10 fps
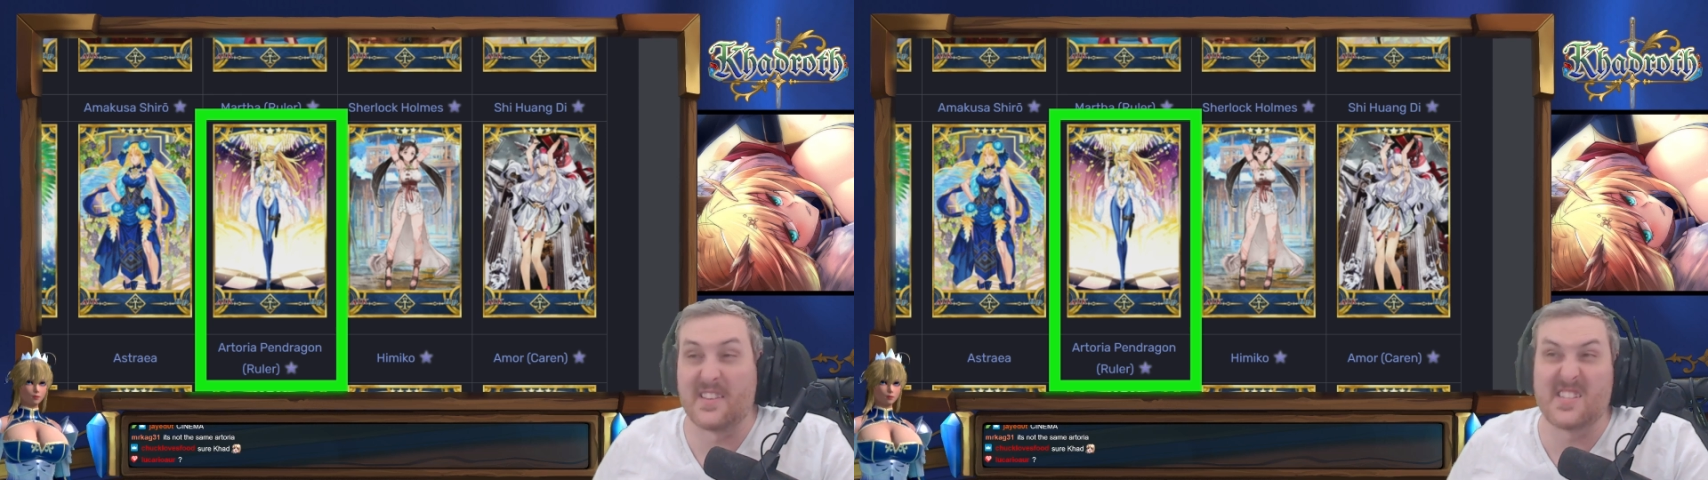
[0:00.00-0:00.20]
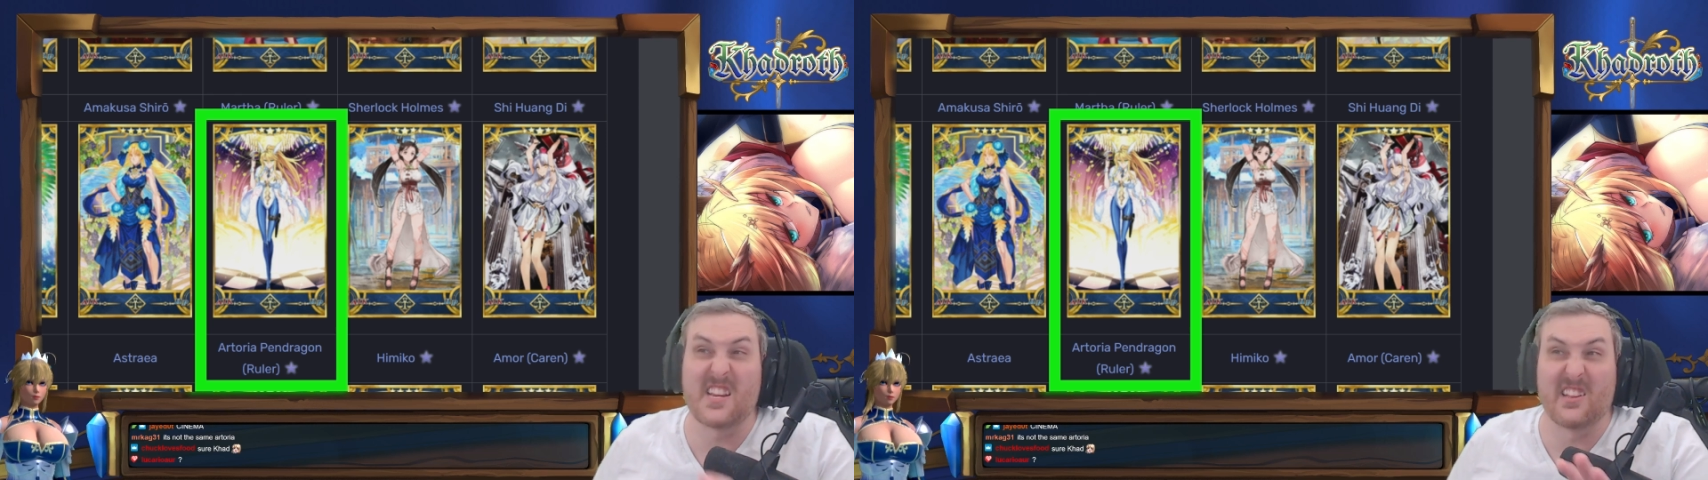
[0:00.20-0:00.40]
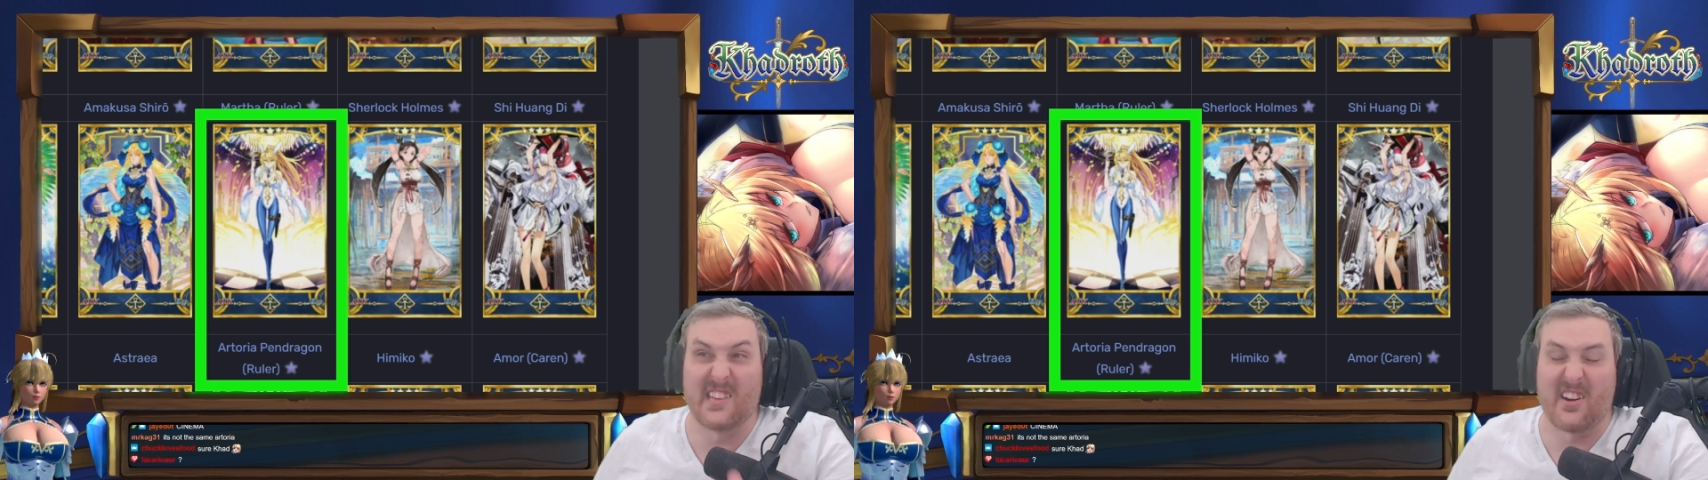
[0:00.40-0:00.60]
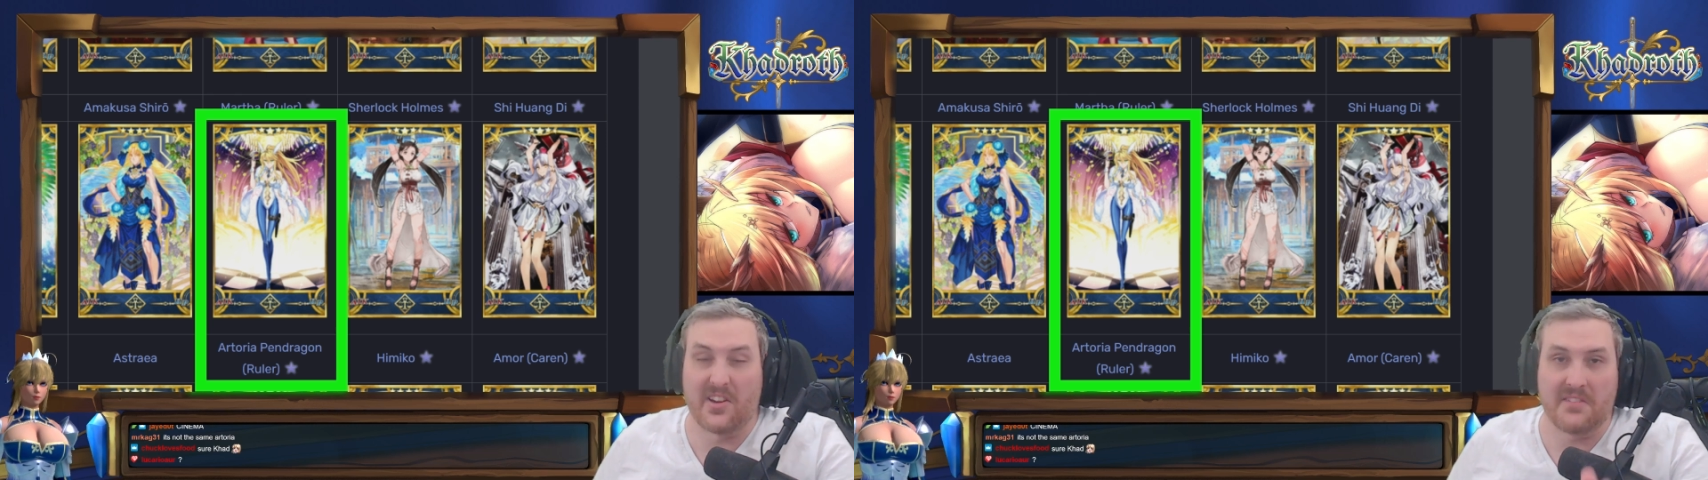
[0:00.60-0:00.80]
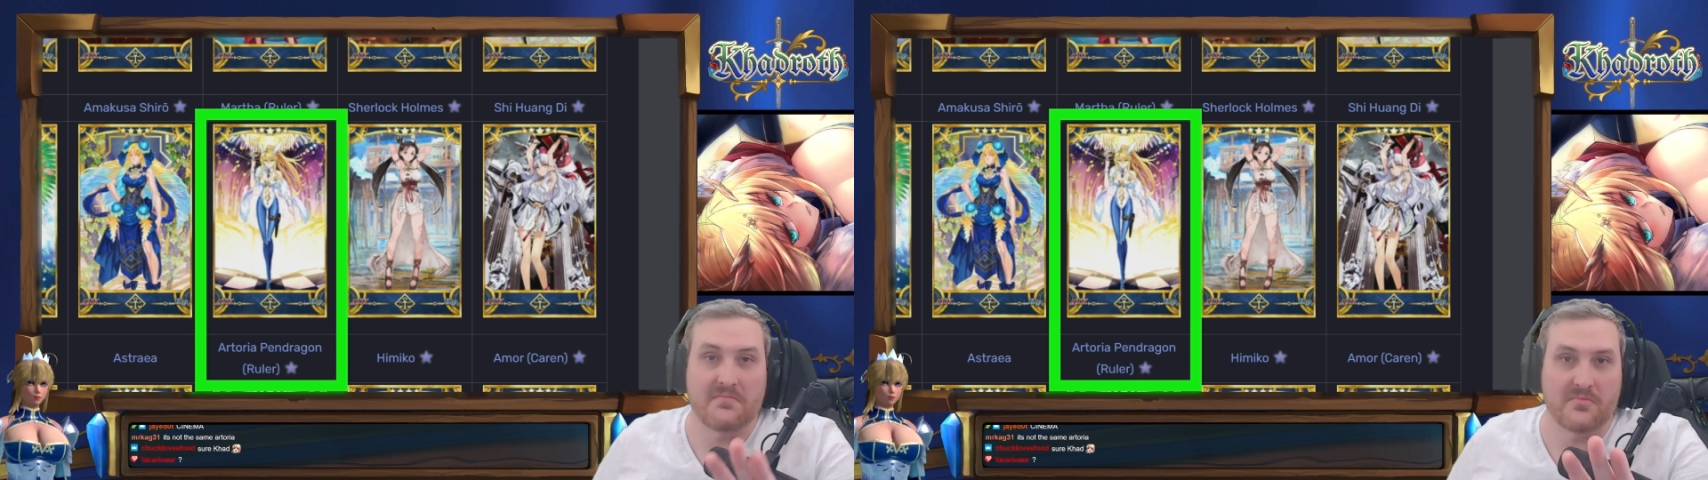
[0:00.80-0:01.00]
the Singularity.